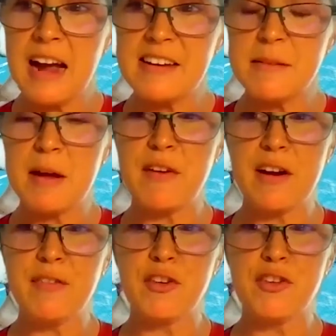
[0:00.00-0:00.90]
I did my
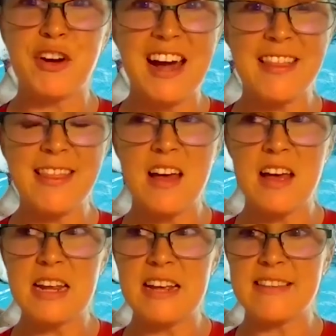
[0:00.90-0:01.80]
very first
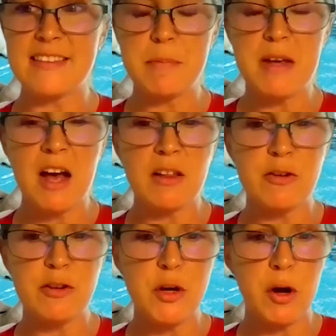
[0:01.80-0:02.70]
triathlon in Sleepy Hollow,
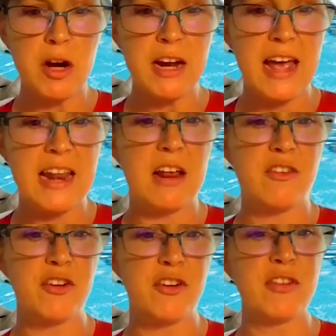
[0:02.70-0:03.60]
New York, and it
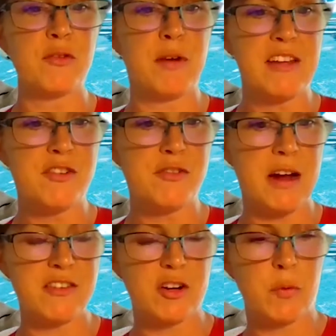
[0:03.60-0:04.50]
turns out the race
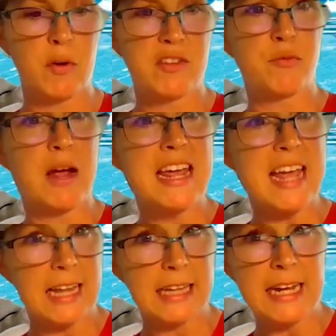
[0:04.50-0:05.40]
director was Ray
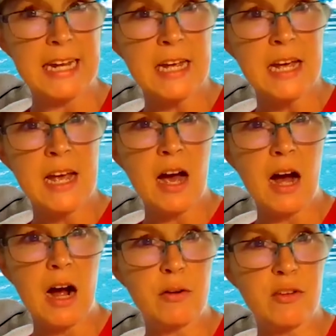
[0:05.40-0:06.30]
Kelly,
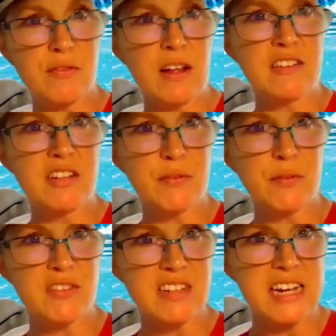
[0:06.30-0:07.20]
who's a volunteer
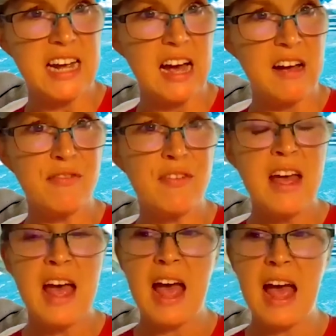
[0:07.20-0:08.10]
for CAF.
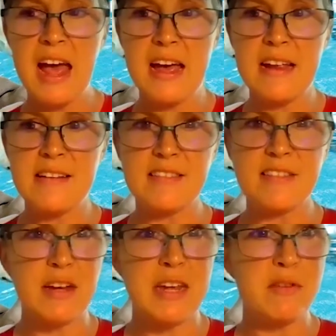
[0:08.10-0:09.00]
And
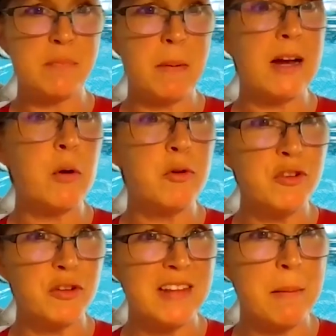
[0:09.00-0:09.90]
so he was
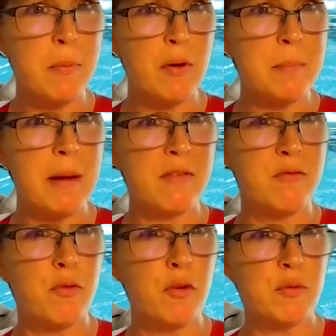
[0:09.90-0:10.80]
bi-coastal at that point, back
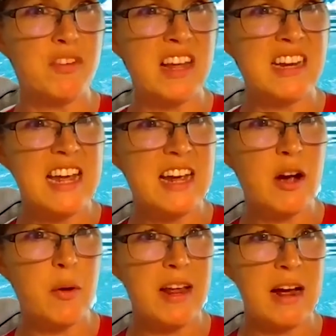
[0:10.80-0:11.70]
and forth from San
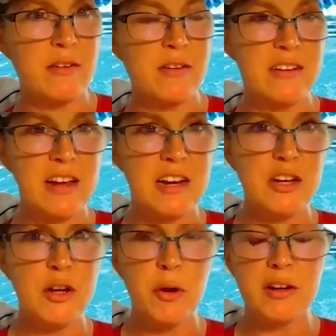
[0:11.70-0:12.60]
Diego and out in
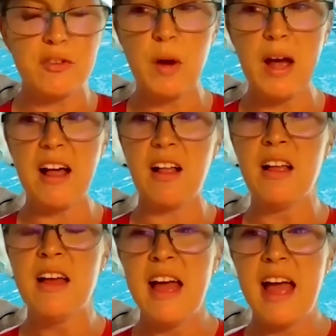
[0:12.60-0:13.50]
New York as
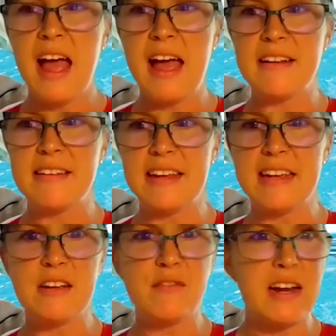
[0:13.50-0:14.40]
well. And
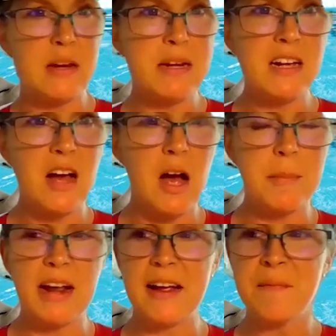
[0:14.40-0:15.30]
he invited me to
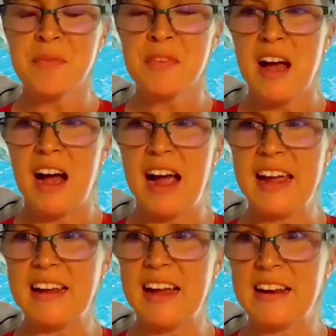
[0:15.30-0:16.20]
come, and I
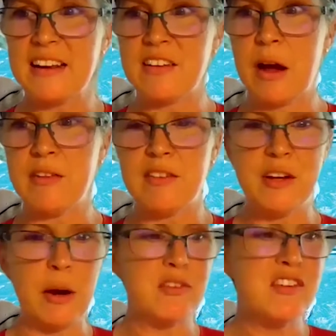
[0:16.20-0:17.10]

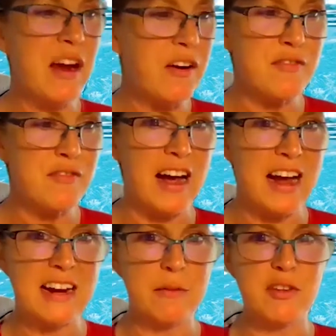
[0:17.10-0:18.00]
was
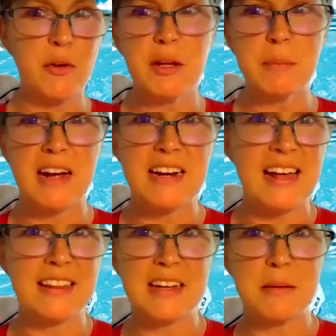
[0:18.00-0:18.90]
terrified. I was the only blind
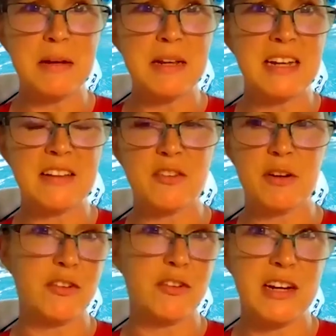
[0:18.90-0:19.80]
athlete competing in this
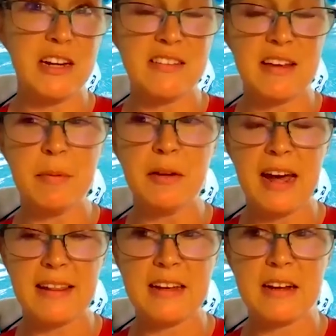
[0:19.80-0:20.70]
race, or any disabled
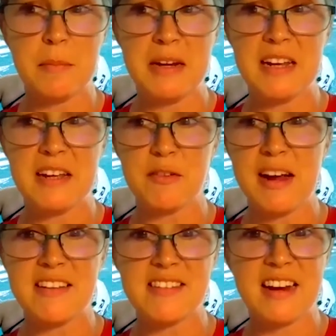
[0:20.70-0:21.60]
athlete competing in the
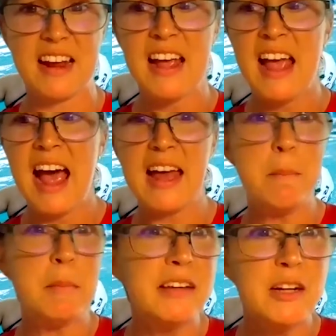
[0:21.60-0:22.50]
race. And I had a
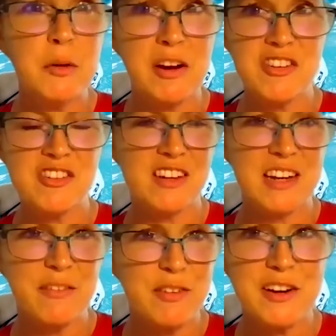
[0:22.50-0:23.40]
million questions. I'd
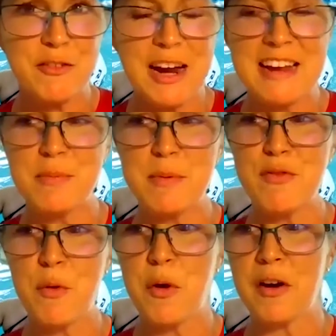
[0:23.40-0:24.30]
never done a race
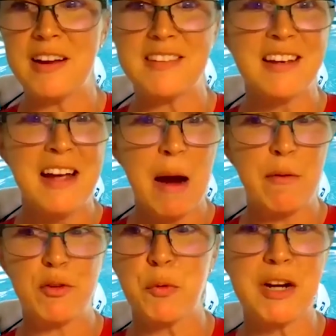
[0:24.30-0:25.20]
before. I
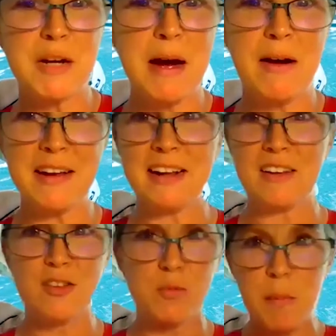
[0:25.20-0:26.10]
was worried about
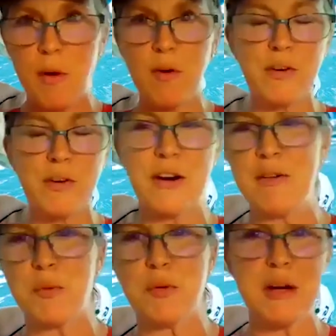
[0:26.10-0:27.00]
getting swum over. I
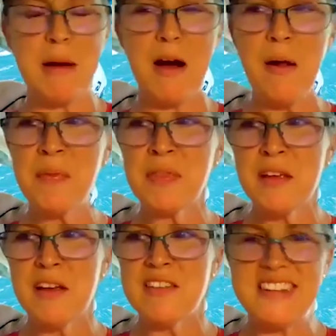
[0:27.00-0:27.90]
was worried about
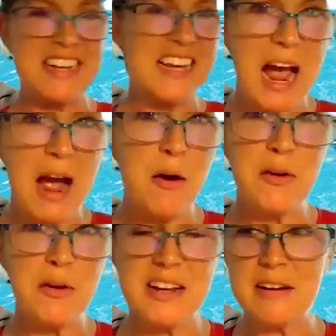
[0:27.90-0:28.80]
sticking
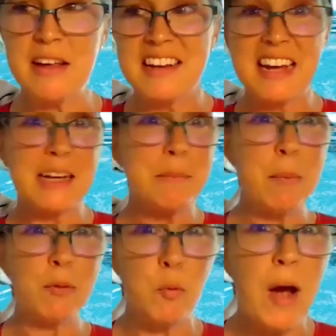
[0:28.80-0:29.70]
out and getting in
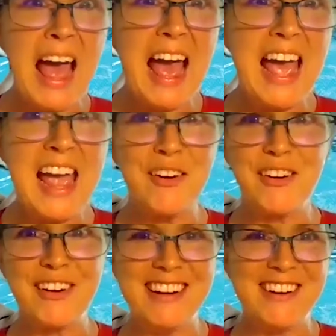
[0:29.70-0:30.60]
people's way,
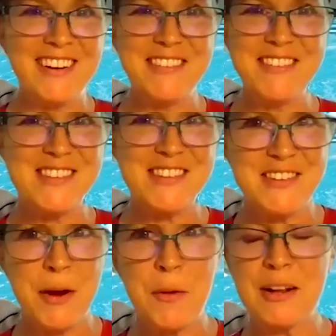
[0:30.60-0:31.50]
or, you know, I
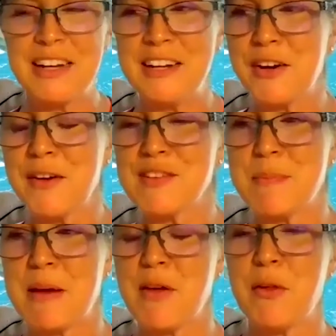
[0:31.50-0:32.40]
was totally nervous
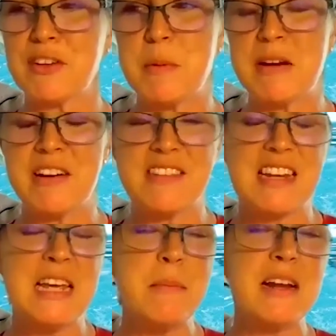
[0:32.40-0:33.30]
about the whole experience.
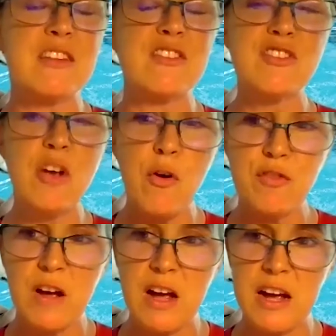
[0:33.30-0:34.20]
And he made it so
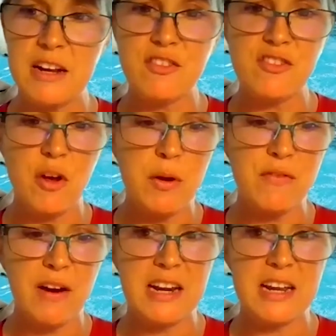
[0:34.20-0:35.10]
fun and so
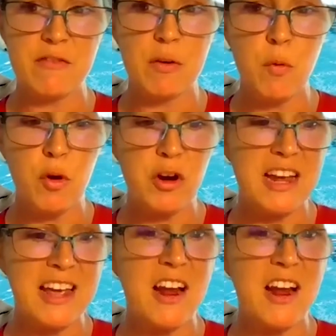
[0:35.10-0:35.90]
inviting and rewarding.